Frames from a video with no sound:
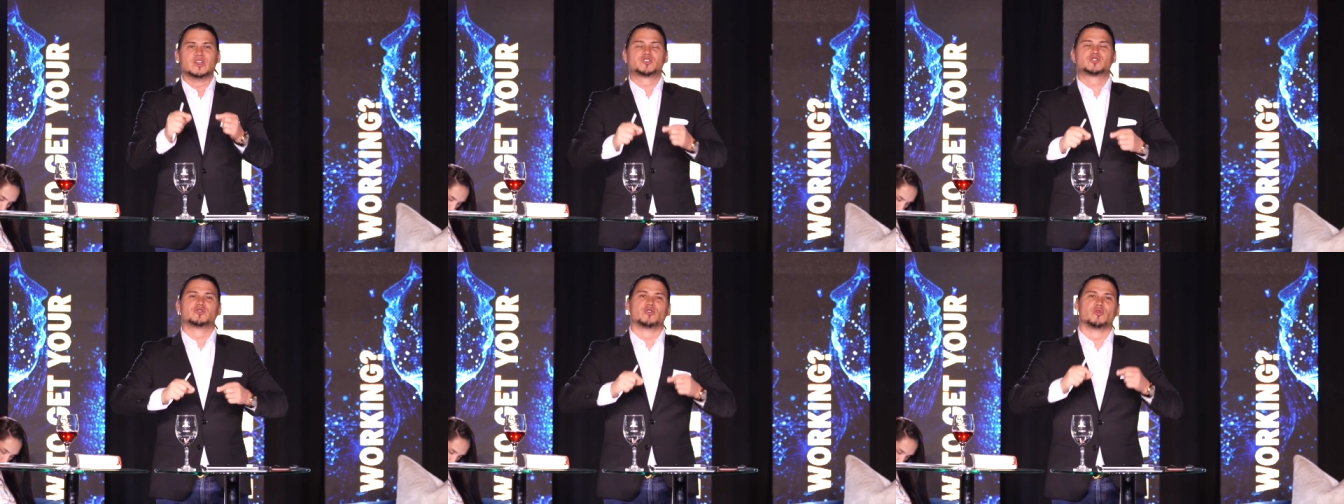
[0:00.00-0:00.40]

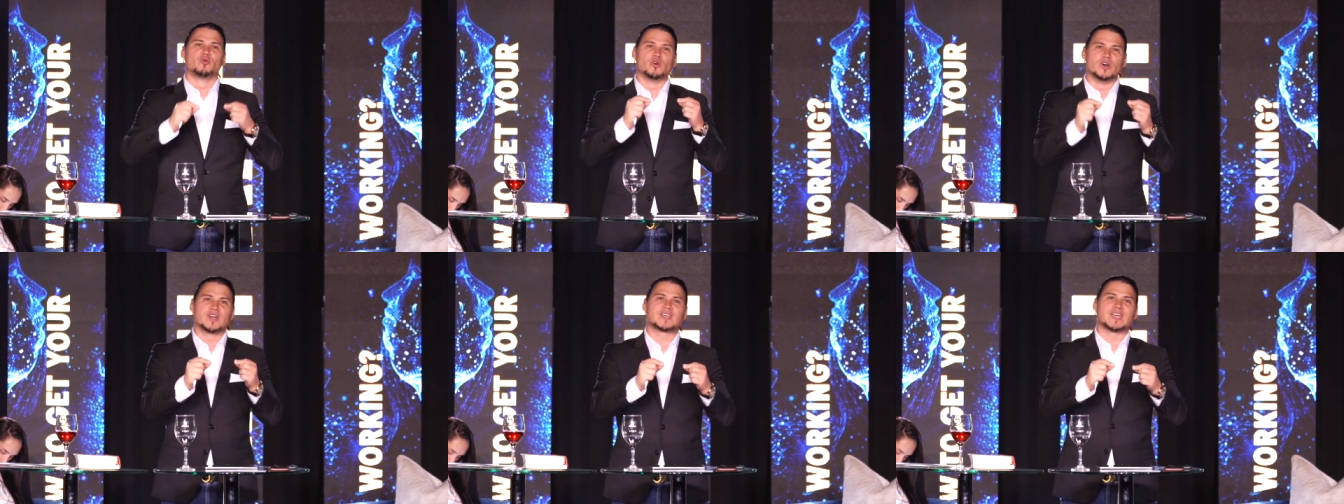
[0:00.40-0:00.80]
to the
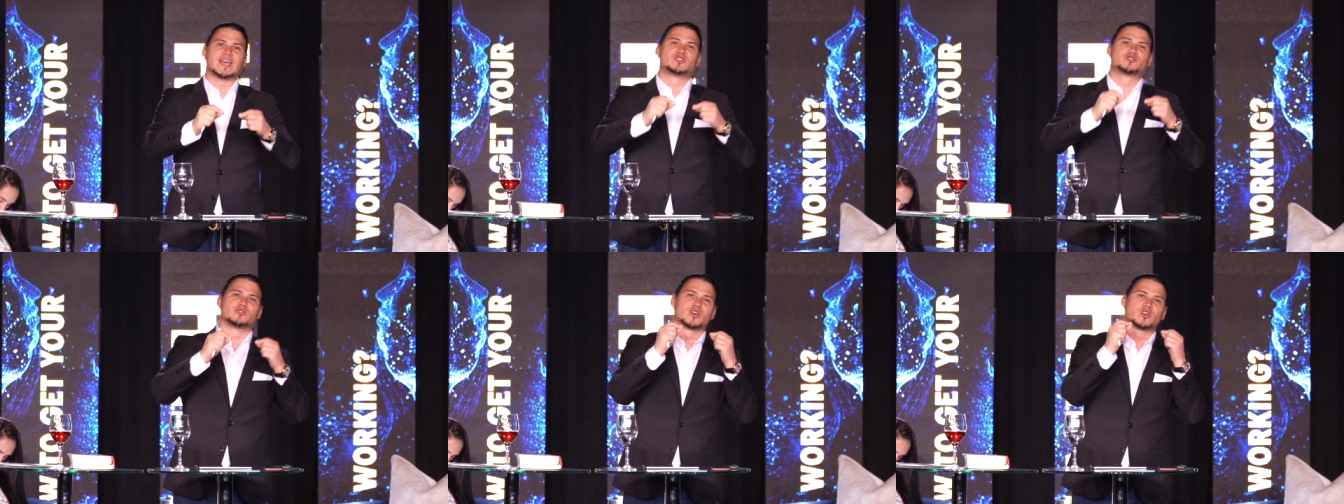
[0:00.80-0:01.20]
work
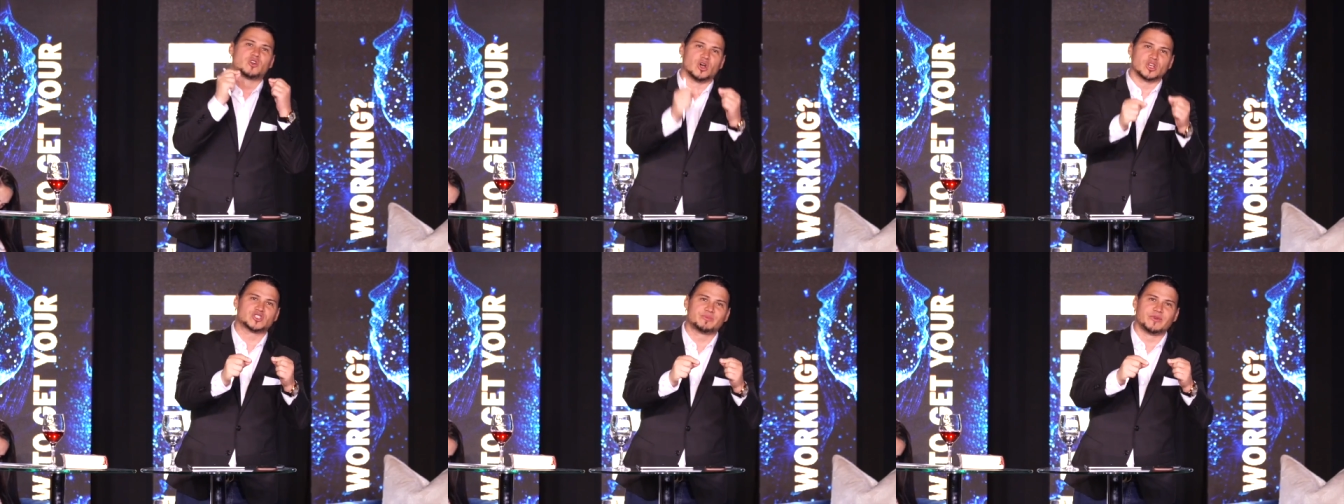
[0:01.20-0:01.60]
and to the
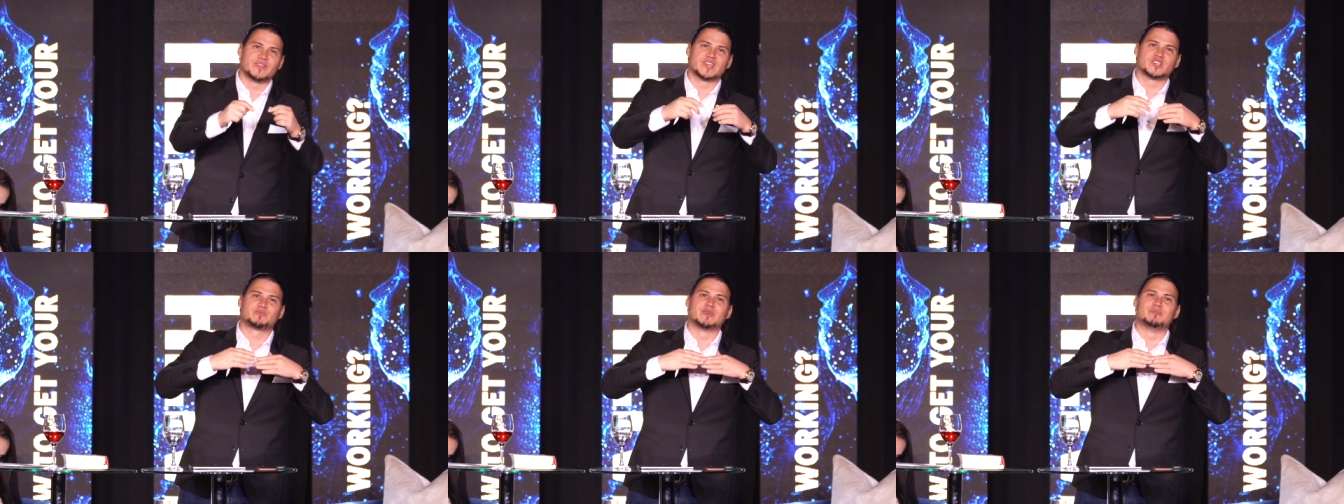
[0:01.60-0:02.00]
gospel that
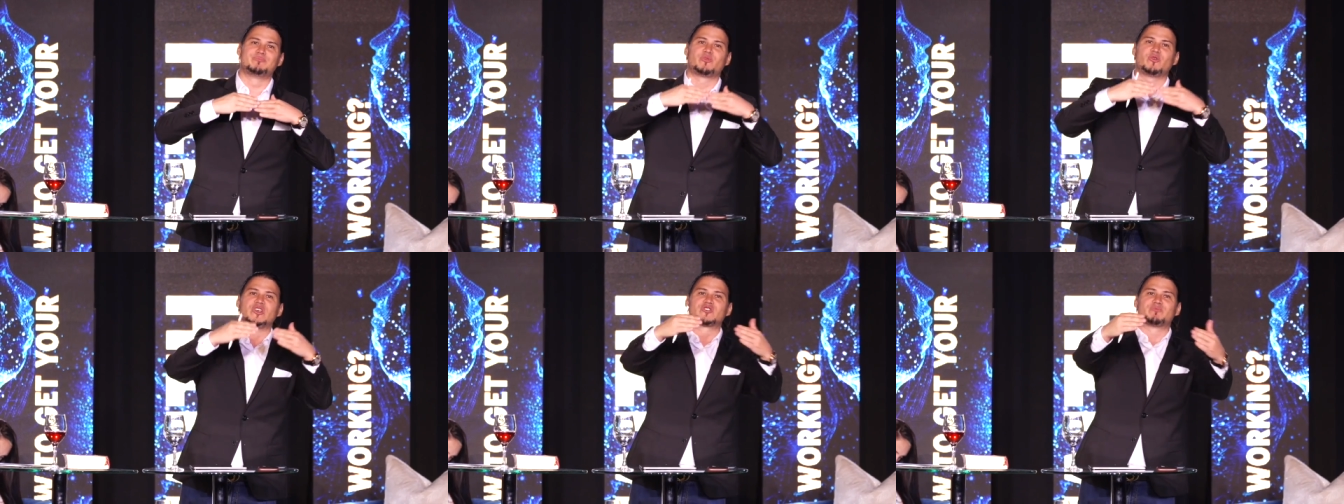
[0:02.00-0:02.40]
is being
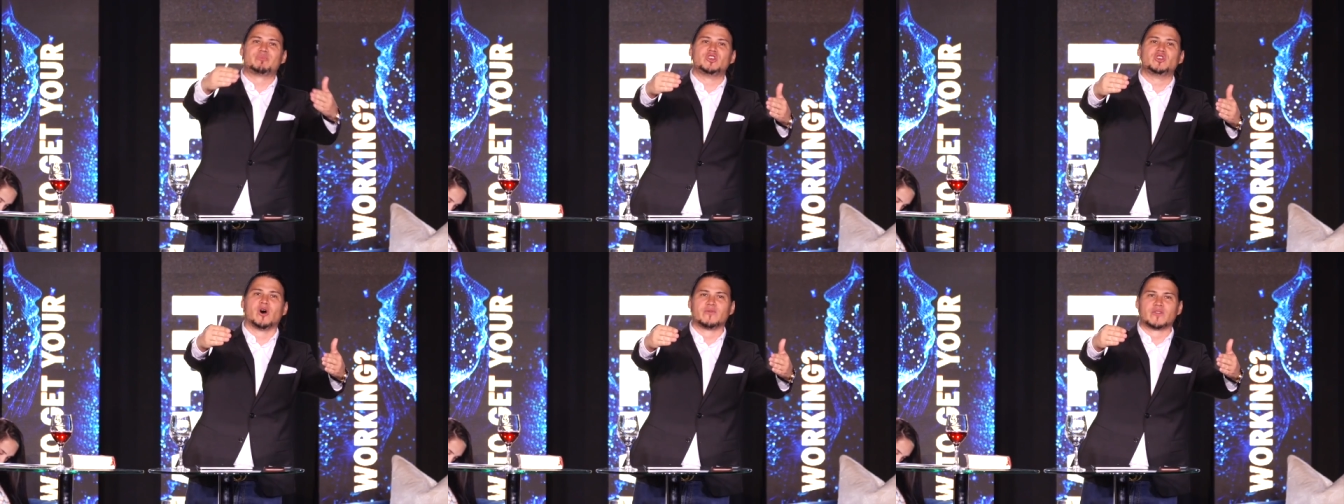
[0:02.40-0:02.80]
preached
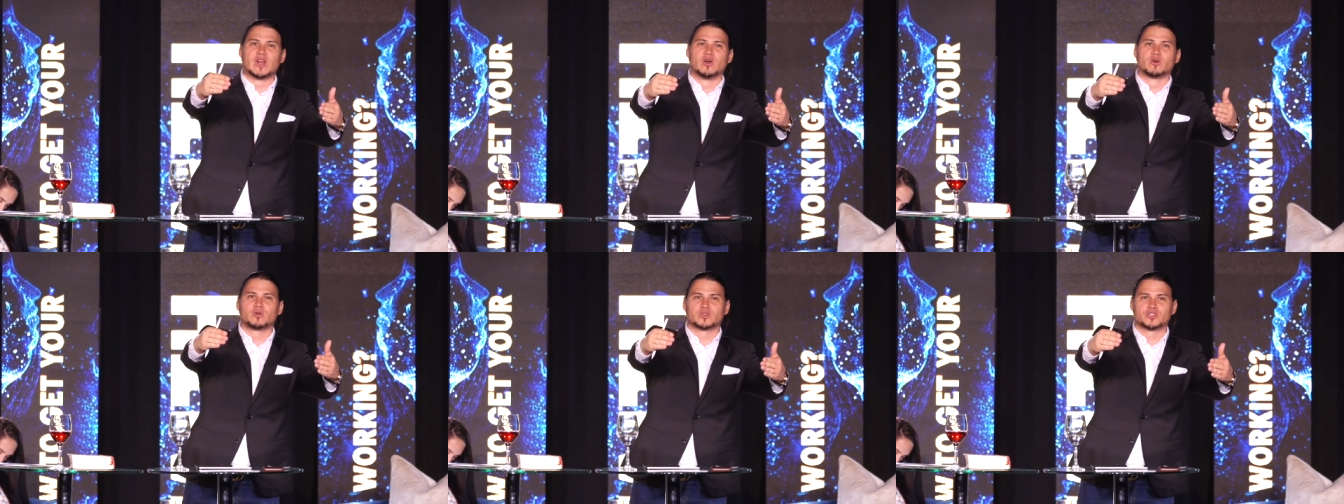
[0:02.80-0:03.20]
beyond the
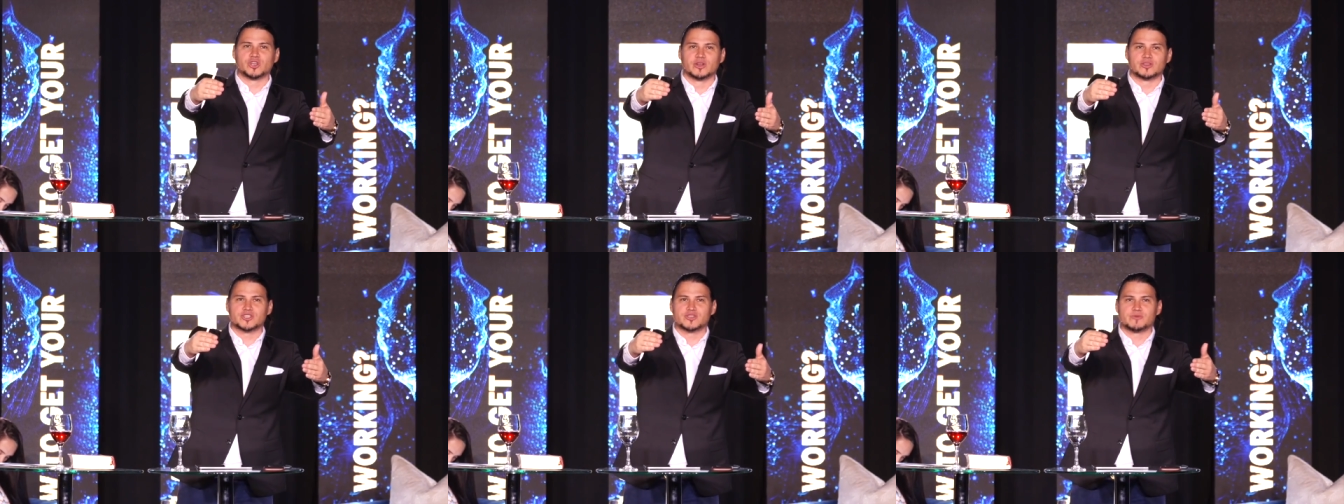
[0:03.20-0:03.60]
local
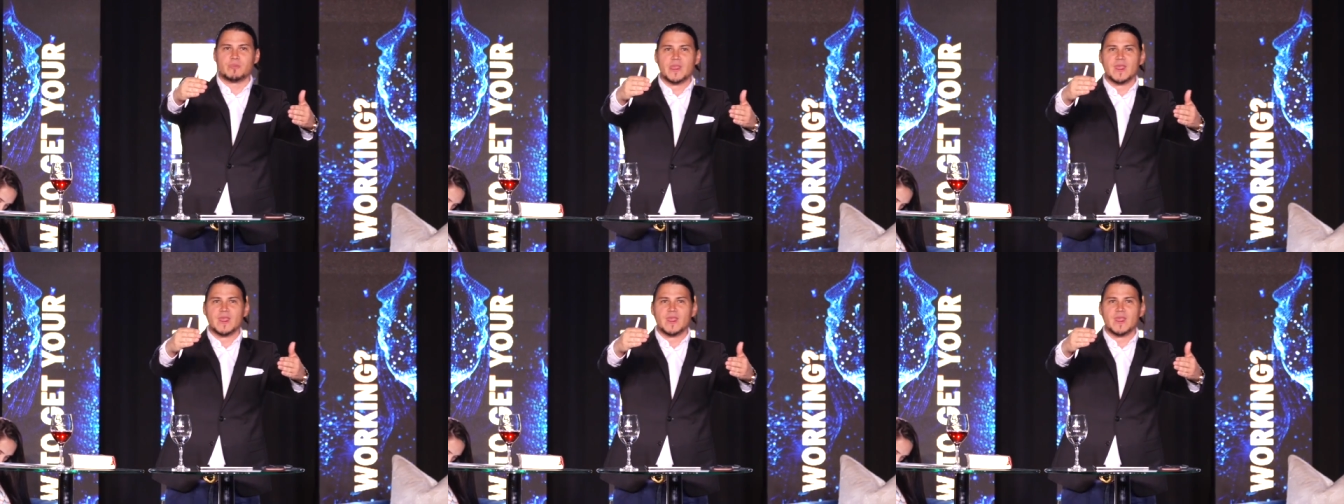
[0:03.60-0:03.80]
church,